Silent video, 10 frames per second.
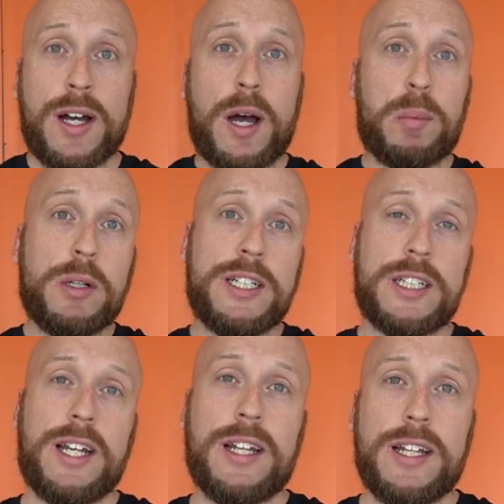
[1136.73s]
I
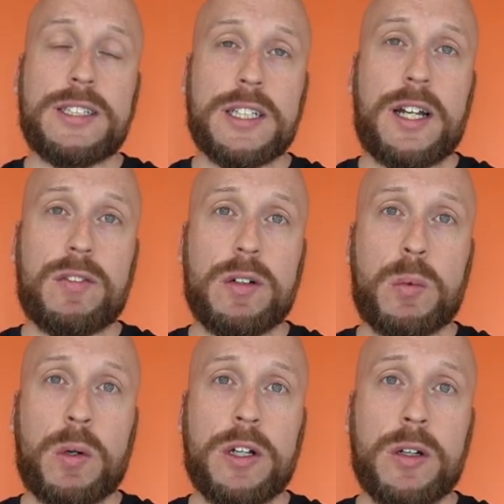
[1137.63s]
appreciate each and every
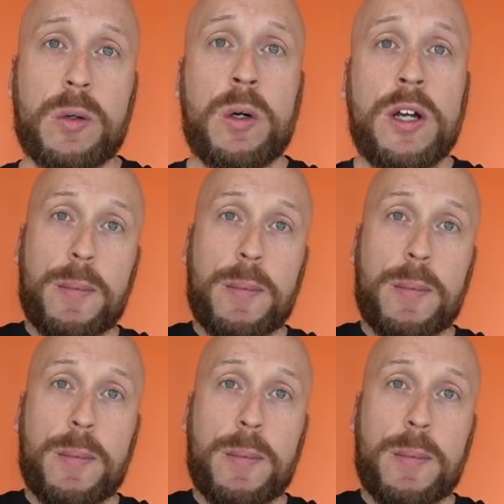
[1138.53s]
one of you.